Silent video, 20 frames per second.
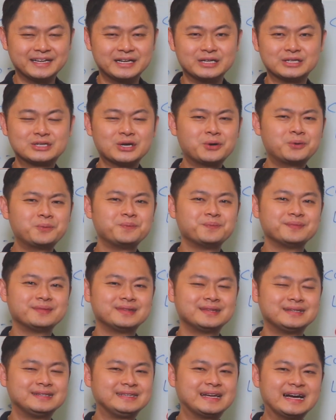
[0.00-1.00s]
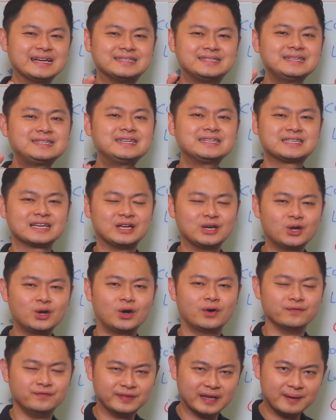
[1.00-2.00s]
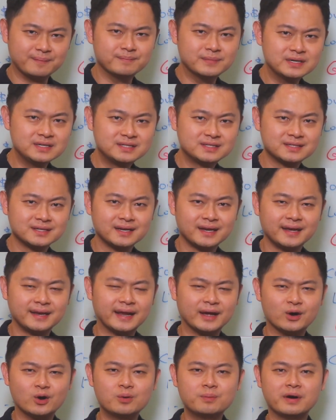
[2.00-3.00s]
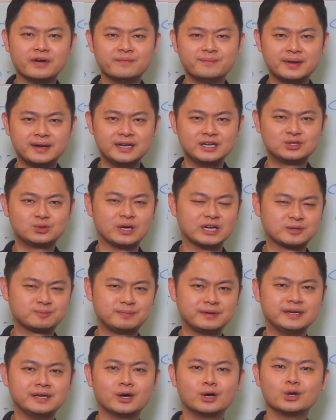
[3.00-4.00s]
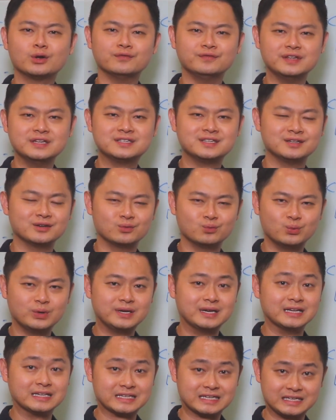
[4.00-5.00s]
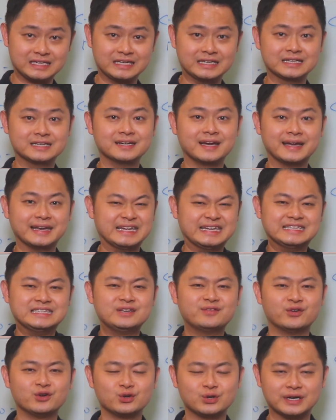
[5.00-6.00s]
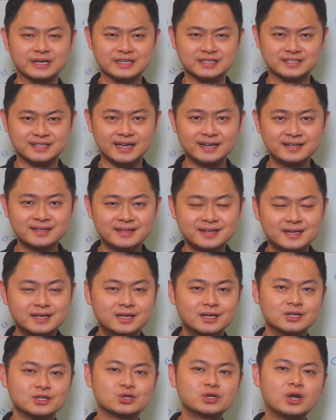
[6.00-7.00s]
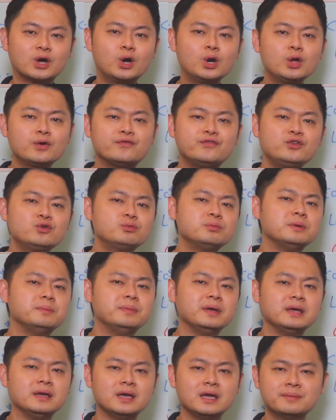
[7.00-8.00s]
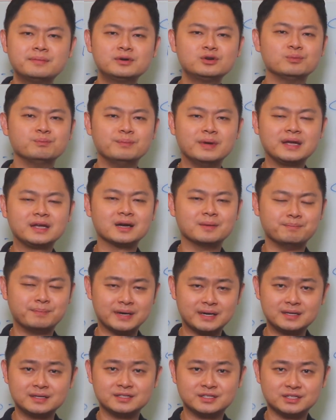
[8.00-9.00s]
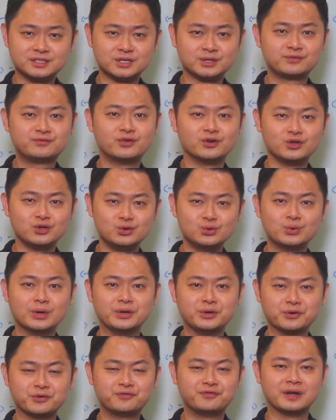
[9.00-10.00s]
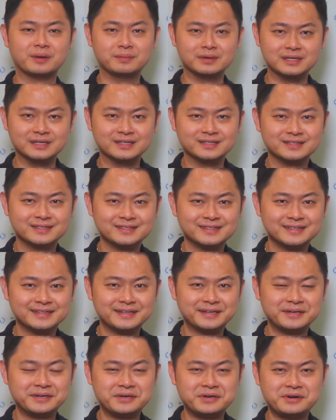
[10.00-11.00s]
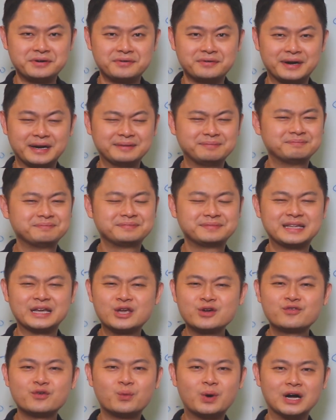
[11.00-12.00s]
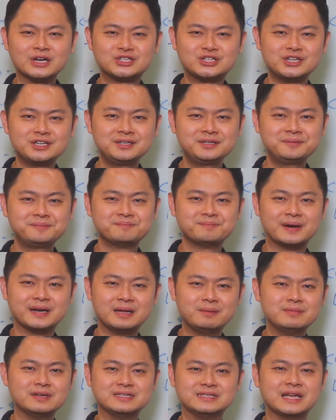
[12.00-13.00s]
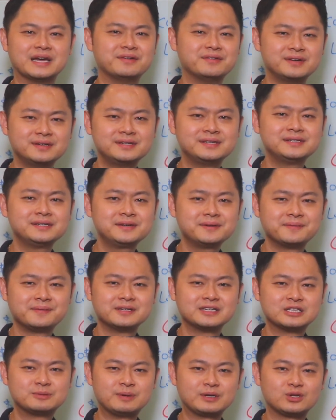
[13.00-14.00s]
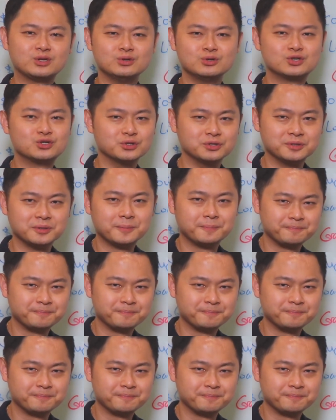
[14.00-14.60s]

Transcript: So, guys, this is a lot of numbers, and I hope I've managed to explain all of this in a way that is clear and easy for you to understand, so that all of you will be able to make a better decision for you and your family. Right? Thank you for watching. My name is Darren. Speak to you soon.